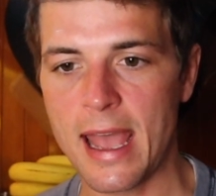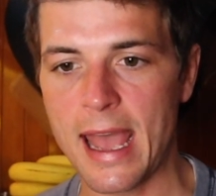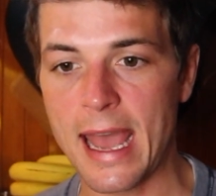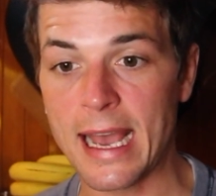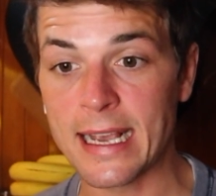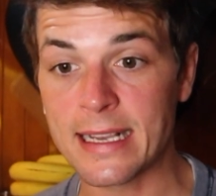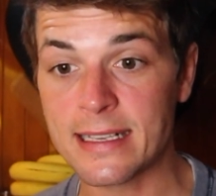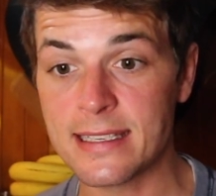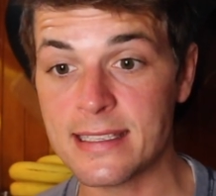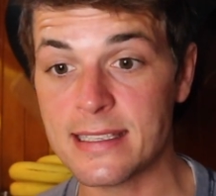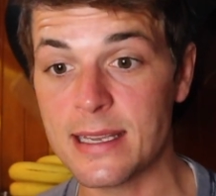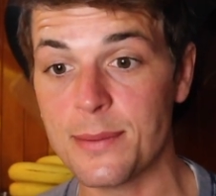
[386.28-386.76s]

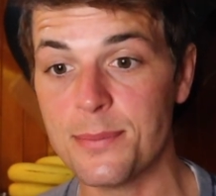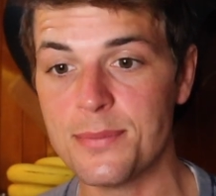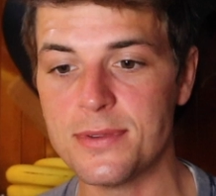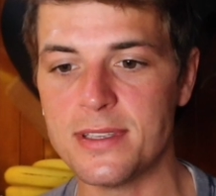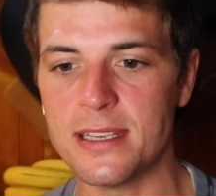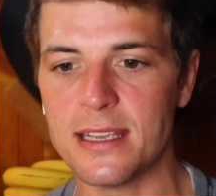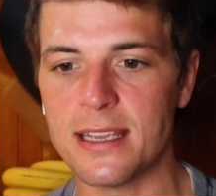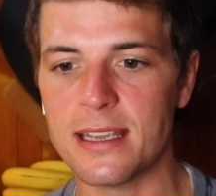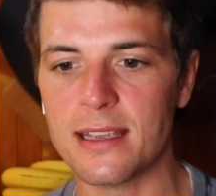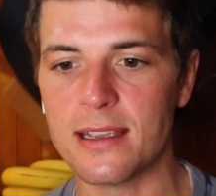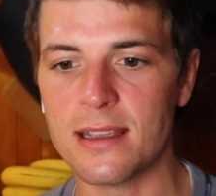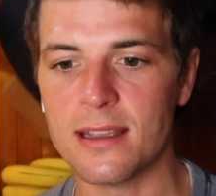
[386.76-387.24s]

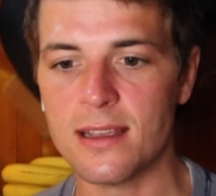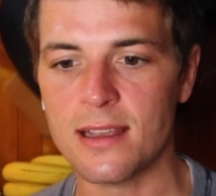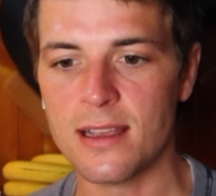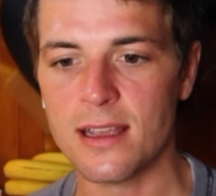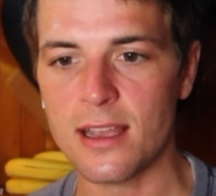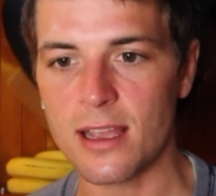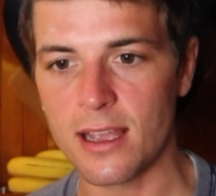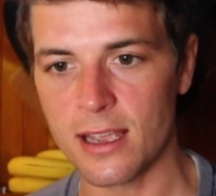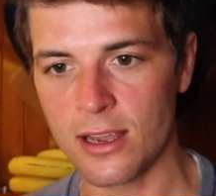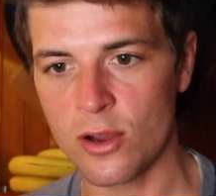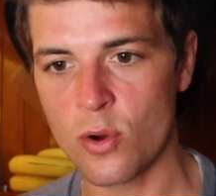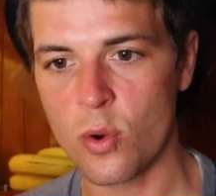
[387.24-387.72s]
accepting
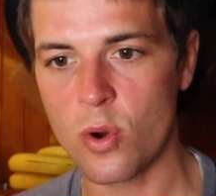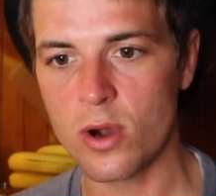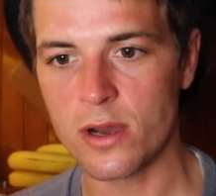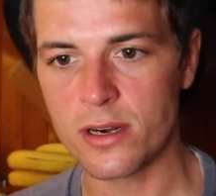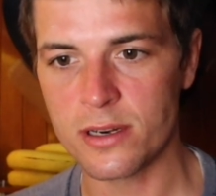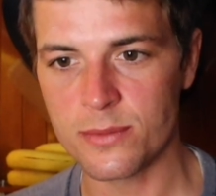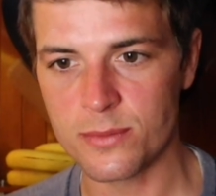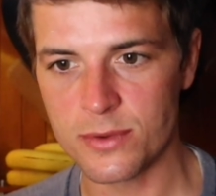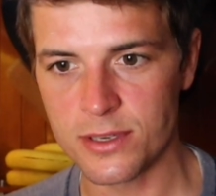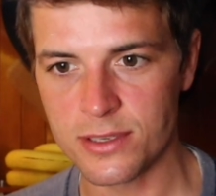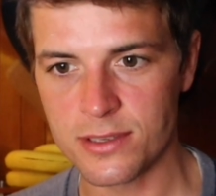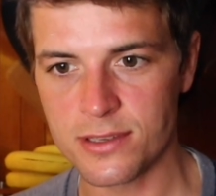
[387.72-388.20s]

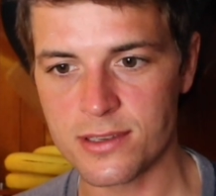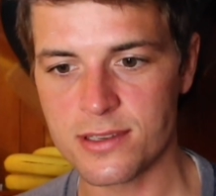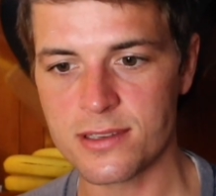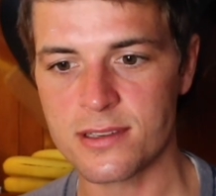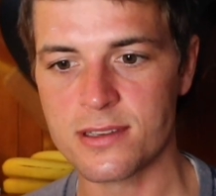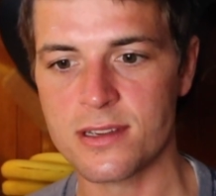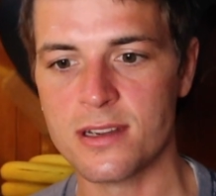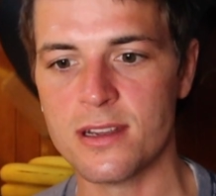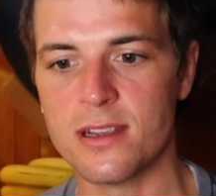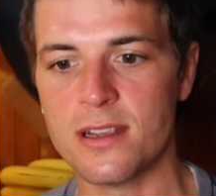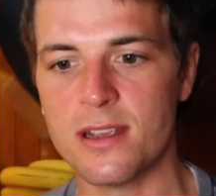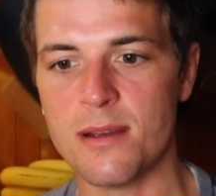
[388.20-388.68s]
equanimous
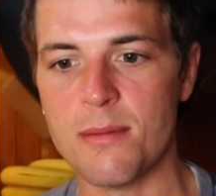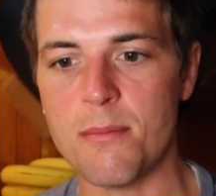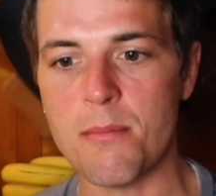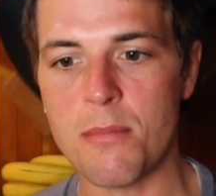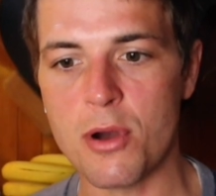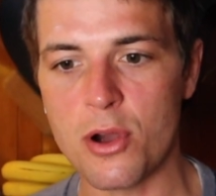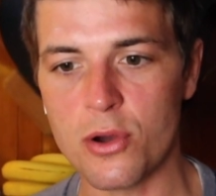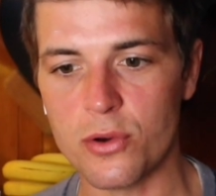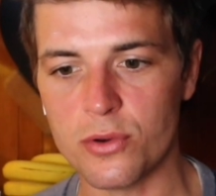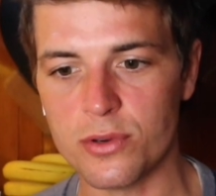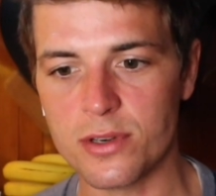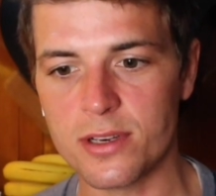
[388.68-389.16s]

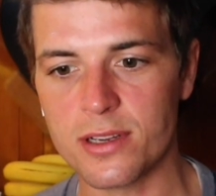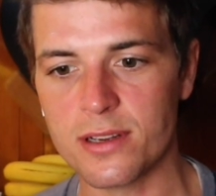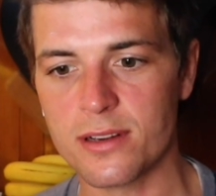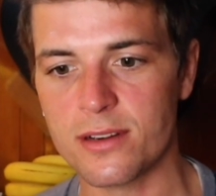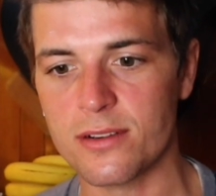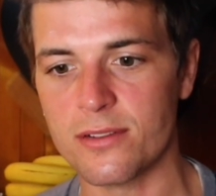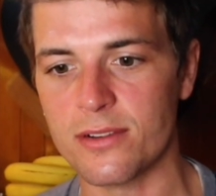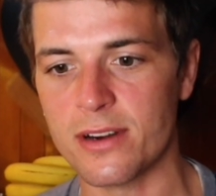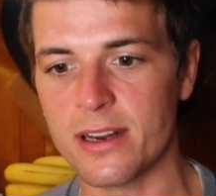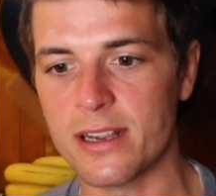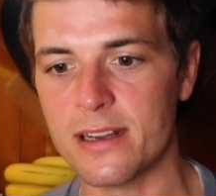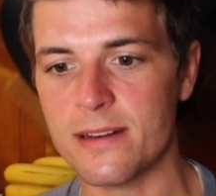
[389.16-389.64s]
mode,
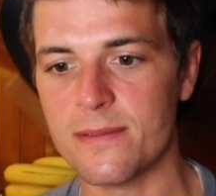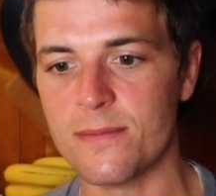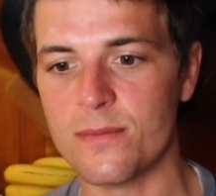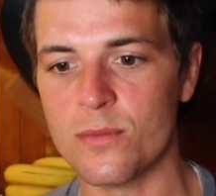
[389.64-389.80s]
right?